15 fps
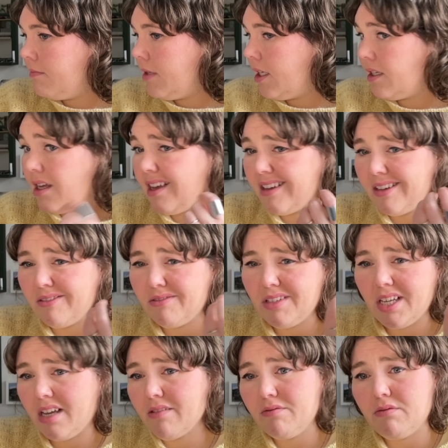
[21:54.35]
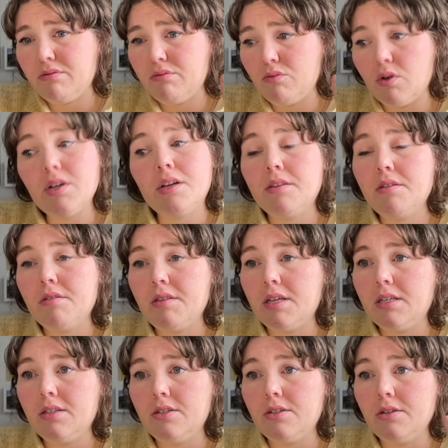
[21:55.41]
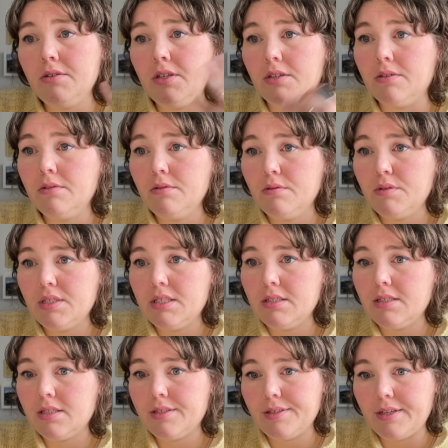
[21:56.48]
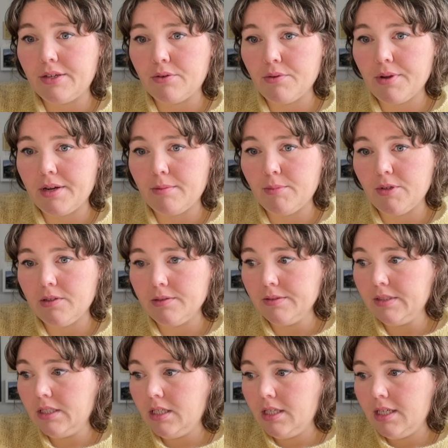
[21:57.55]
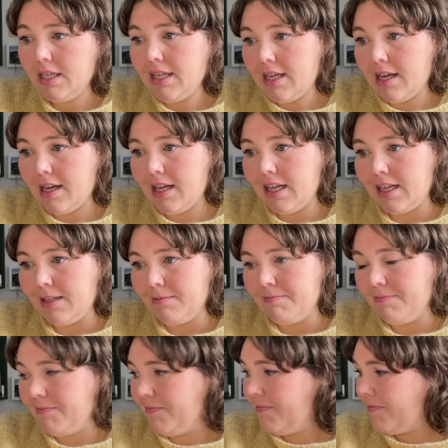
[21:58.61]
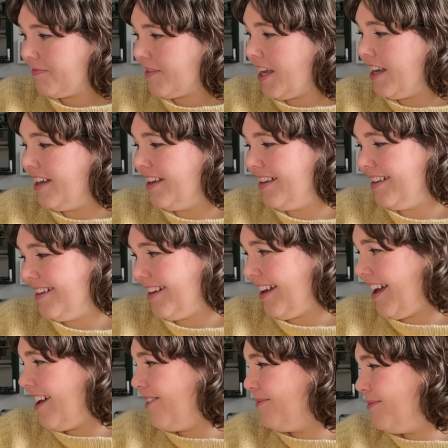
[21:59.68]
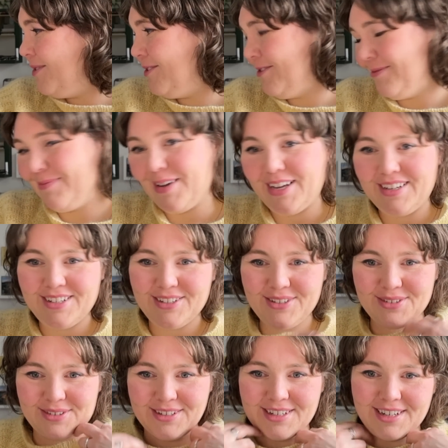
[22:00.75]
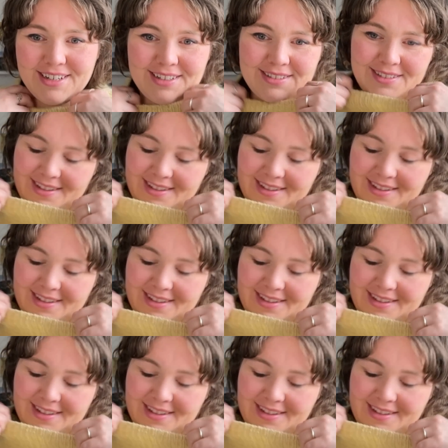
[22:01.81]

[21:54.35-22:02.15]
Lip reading: And yeah, I only have one other thing to show you. This is incredible. I hope you don't mind a shorter,